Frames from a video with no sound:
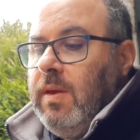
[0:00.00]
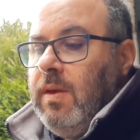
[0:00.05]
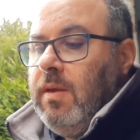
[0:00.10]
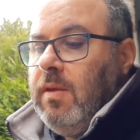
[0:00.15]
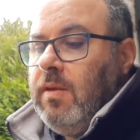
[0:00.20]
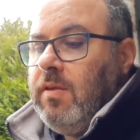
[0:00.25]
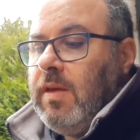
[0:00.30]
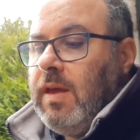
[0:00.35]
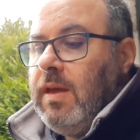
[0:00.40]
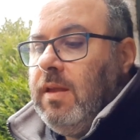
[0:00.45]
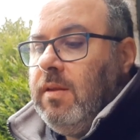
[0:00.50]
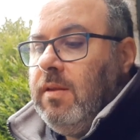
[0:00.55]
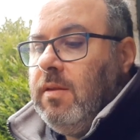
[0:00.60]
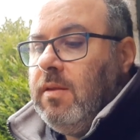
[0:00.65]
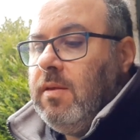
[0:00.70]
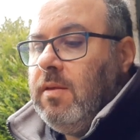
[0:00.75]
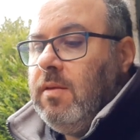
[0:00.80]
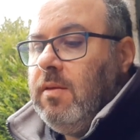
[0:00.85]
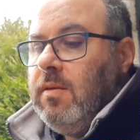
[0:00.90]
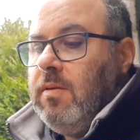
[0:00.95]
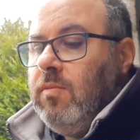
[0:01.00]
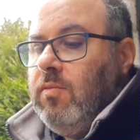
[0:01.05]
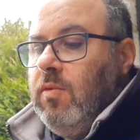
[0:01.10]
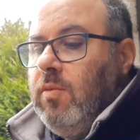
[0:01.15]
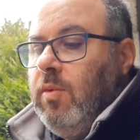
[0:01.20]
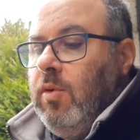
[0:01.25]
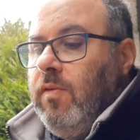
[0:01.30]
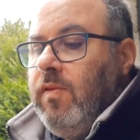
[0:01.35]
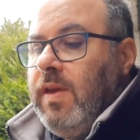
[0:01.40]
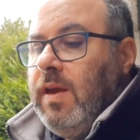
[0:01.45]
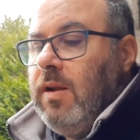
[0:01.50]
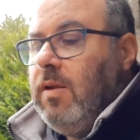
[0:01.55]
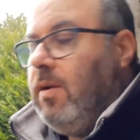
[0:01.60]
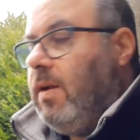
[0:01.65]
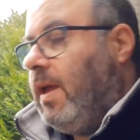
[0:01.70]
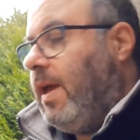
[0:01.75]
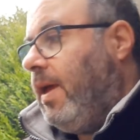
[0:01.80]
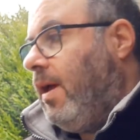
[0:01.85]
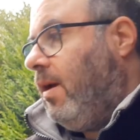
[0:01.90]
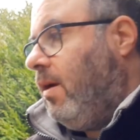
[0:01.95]
Sand, remove yellow
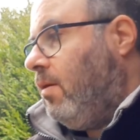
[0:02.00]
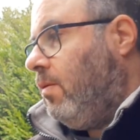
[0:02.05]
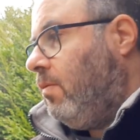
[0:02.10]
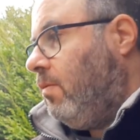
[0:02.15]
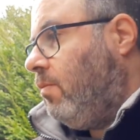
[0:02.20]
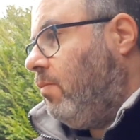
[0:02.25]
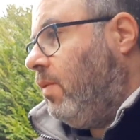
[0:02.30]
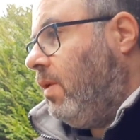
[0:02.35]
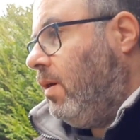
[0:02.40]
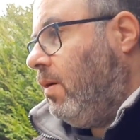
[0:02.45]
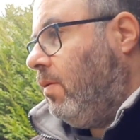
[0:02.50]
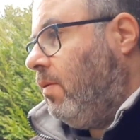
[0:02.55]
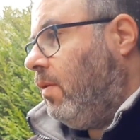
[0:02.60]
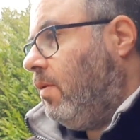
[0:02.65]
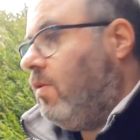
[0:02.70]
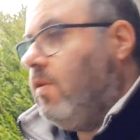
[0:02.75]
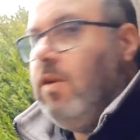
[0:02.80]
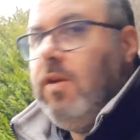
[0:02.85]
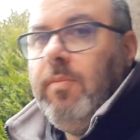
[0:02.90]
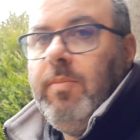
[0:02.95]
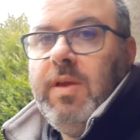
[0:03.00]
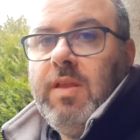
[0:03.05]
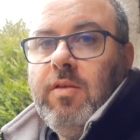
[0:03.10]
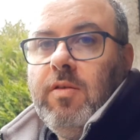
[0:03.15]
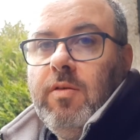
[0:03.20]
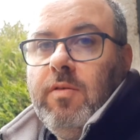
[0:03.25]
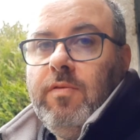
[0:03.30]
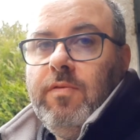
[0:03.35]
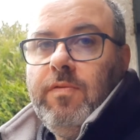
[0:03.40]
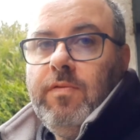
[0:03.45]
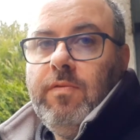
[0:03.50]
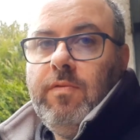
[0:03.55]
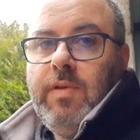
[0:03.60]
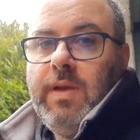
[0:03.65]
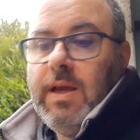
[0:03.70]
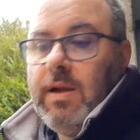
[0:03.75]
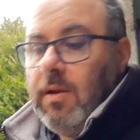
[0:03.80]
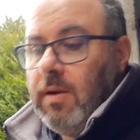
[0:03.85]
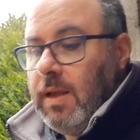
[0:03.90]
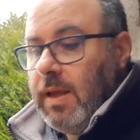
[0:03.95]
layer. Well, there's still a bit of
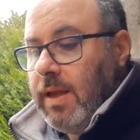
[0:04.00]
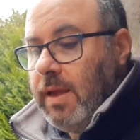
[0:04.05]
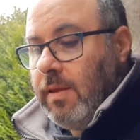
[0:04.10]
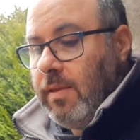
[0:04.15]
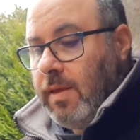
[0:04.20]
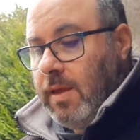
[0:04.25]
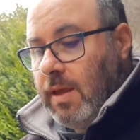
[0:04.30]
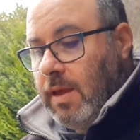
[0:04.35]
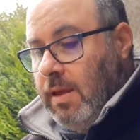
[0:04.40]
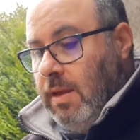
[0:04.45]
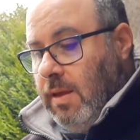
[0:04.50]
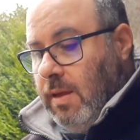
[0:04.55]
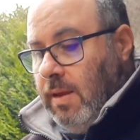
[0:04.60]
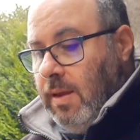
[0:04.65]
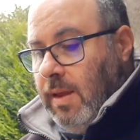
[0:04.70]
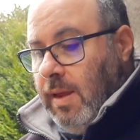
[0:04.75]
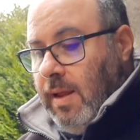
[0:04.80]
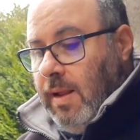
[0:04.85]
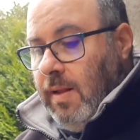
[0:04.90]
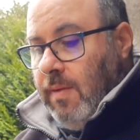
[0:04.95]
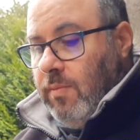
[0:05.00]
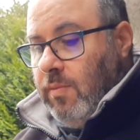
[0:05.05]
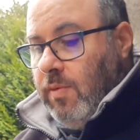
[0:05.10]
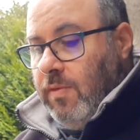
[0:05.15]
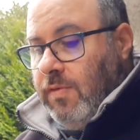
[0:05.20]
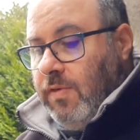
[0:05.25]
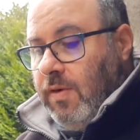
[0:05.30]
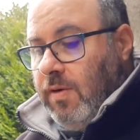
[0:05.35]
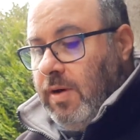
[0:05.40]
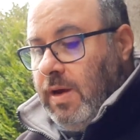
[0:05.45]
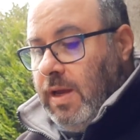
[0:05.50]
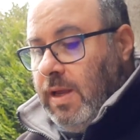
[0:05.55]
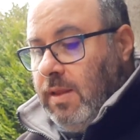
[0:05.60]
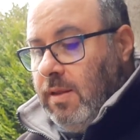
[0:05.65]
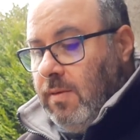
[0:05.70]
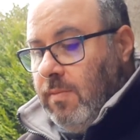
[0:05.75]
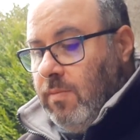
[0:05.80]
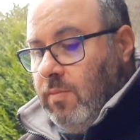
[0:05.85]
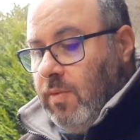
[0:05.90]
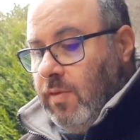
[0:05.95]
yellow layer there.
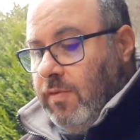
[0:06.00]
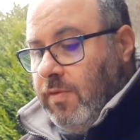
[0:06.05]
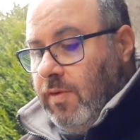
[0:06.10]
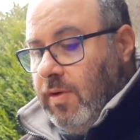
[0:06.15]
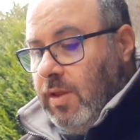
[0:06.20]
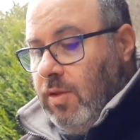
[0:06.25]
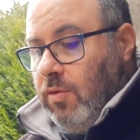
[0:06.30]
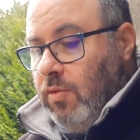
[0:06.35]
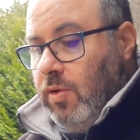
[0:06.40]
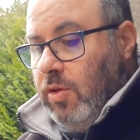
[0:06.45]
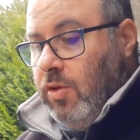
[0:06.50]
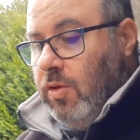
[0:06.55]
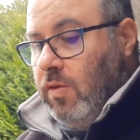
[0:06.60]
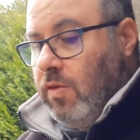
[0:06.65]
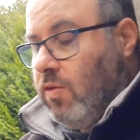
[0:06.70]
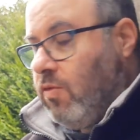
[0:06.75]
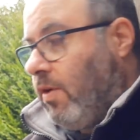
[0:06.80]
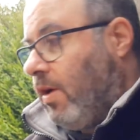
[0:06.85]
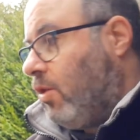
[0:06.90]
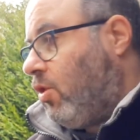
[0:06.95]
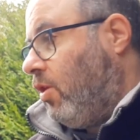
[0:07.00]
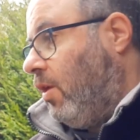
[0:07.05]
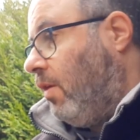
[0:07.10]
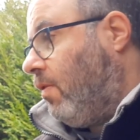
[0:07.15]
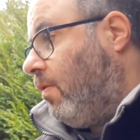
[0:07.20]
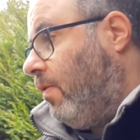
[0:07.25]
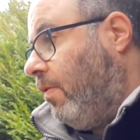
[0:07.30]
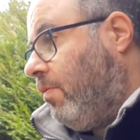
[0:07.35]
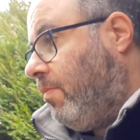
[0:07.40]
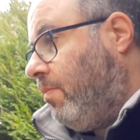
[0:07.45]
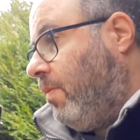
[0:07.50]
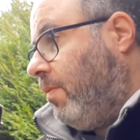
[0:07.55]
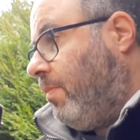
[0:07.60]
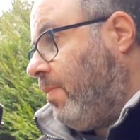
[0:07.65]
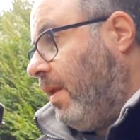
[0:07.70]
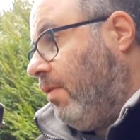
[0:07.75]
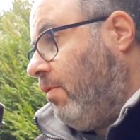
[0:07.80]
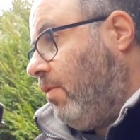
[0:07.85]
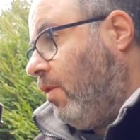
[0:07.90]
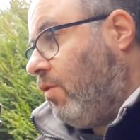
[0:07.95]
Refine or reduce scratches. There's
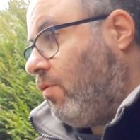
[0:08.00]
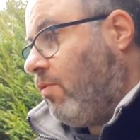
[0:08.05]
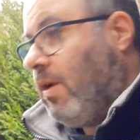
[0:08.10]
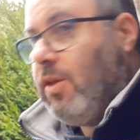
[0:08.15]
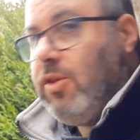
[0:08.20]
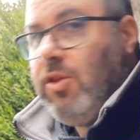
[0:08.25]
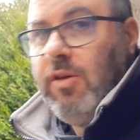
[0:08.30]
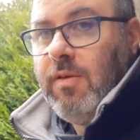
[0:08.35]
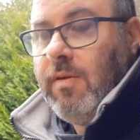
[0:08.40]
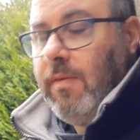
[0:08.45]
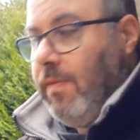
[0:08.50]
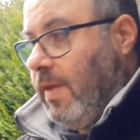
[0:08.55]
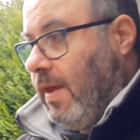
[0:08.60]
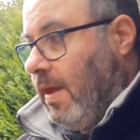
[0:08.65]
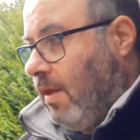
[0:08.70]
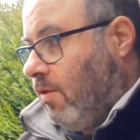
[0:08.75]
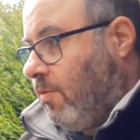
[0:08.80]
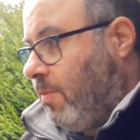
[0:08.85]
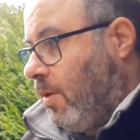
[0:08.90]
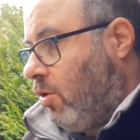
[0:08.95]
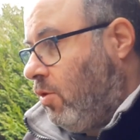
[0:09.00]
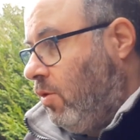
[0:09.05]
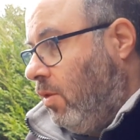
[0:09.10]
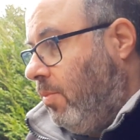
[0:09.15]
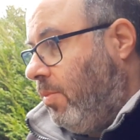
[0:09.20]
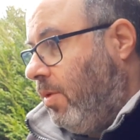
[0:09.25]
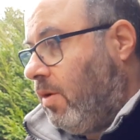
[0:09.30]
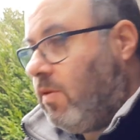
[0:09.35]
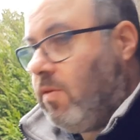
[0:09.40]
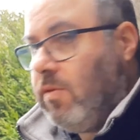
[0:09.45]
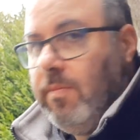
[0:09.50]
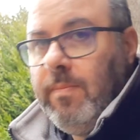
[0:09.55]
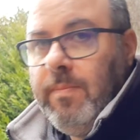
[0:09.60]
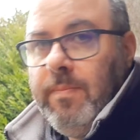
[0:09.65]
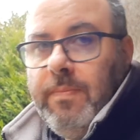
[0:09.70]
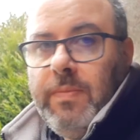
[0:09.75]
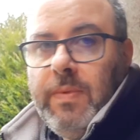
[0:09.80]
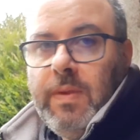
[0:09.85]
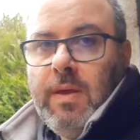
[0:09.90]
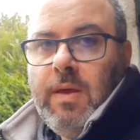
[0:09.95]
plenty of scratches on there, especially at the bottom
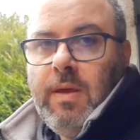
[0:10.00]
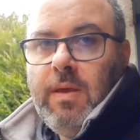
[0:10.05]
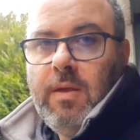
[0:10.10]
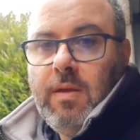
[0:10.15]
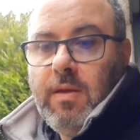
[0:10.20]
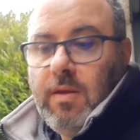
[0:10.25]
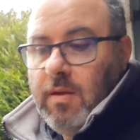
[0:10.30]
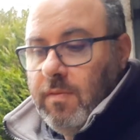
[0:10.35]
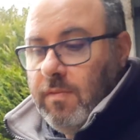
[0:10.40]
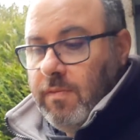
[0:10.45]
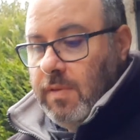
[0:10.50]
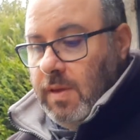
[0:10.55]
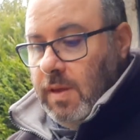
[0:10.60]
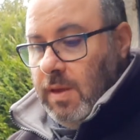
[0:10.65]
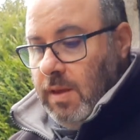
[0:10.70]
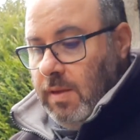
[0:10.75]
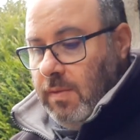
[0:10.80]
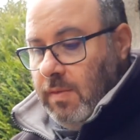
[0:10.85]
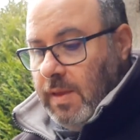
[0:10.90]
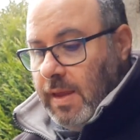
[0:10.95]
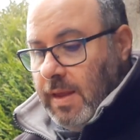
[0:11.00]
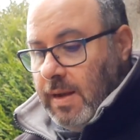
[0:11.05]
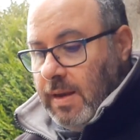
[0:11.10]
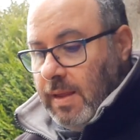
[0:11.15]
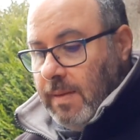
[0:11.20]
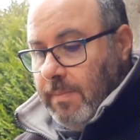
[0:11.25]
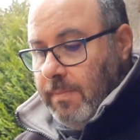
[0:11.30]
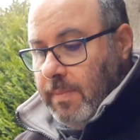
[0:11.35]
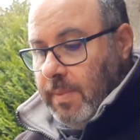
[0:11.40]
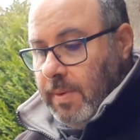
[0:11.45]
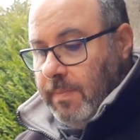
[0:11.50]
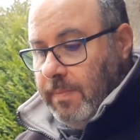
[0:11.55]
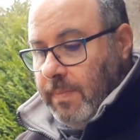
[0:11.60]
of the headlamp.